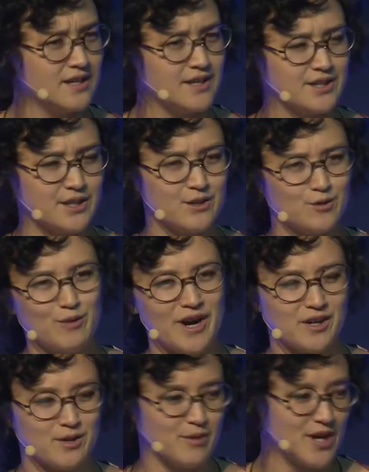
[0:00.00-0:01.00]
So
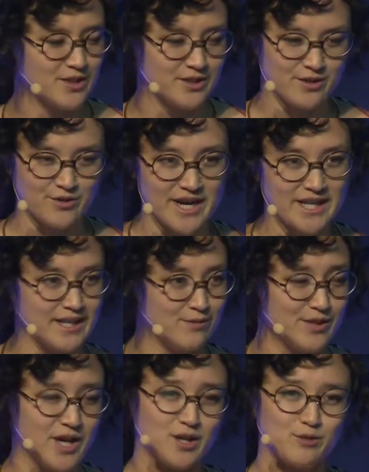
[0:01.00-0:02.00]
out-of-the-box are great, like
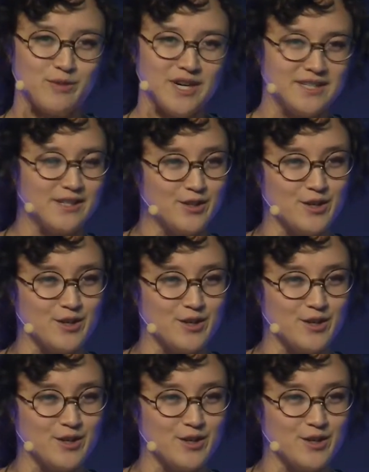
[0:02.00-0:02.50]
with AutoMod,